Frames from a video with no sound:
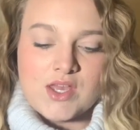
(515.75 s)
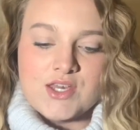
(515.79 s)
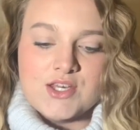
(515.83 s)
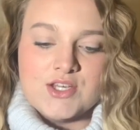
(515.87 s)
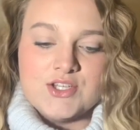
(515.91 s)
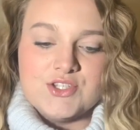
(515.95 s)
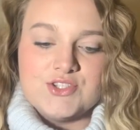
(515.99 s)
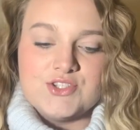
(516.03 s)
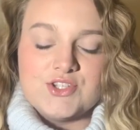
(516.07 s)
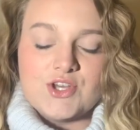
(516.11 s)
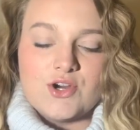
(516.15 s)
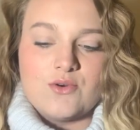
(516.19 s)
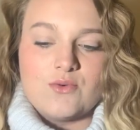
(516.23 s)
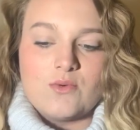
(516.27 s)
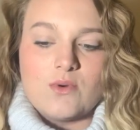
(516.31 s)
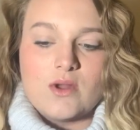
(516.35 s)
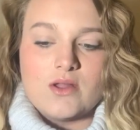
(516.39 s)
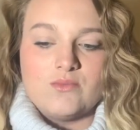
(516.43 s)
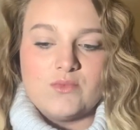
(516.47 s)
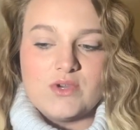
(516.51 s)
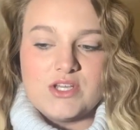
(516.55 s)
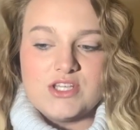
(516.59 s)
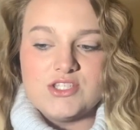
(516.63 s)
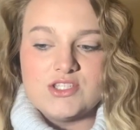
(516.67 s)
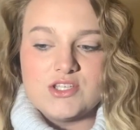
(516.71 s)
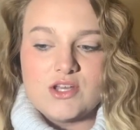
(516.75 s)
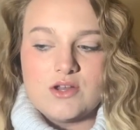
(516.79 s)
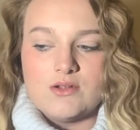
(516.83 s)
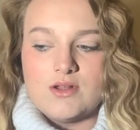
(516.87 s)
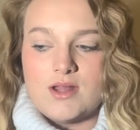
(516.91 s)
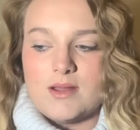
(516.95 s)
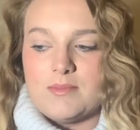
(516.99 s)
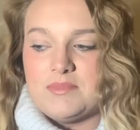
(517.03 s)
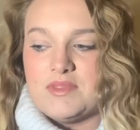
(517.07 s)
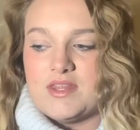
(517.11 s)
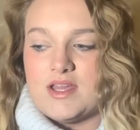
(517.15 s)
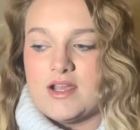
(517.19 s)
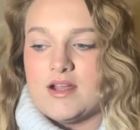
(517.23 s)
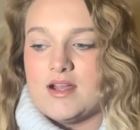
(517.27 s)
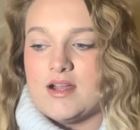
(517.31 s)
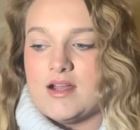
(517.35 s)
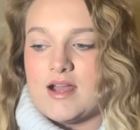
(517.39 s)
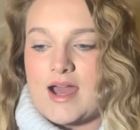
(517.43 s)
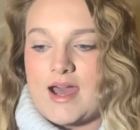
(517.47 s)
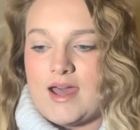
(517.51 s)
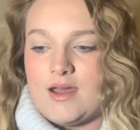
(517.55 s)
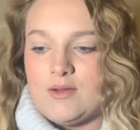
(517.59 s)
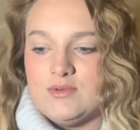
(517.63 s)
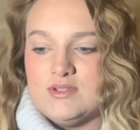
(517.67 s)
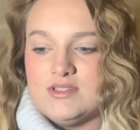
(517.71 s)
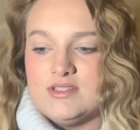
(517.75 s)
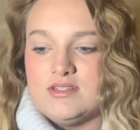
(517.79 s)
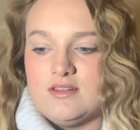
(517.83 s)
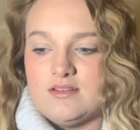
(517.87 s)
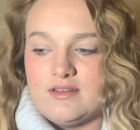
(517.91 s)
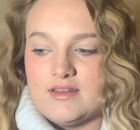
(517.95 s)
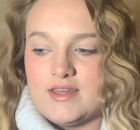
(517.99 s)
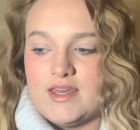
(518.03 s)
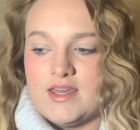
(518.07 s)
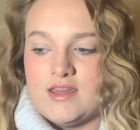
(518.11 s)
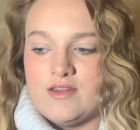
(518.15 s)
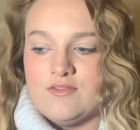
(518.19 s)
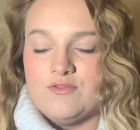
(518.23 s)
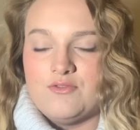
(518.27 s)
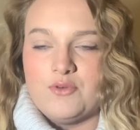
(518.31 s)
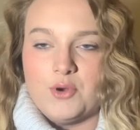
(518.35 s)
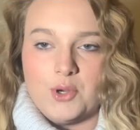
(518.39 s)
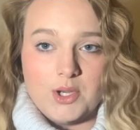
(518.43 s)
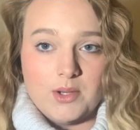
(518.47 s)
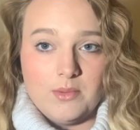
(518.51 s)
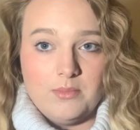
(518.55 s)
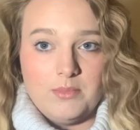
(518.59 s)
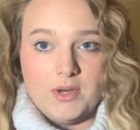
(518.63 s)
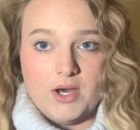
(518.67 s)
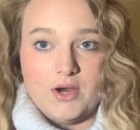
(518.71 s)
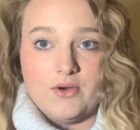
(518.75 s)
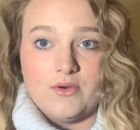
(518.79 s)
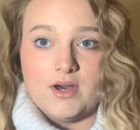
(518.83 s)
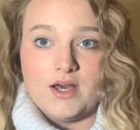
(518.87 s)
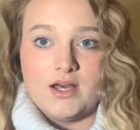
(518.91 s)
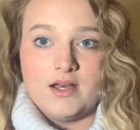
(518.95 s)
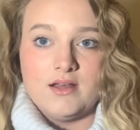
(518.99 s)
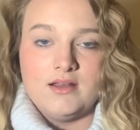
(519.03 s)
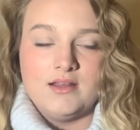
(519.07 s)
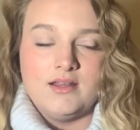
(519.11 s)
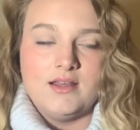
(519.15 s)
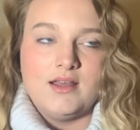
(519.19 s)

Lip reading: So when we showed up there, I was looking for a boa.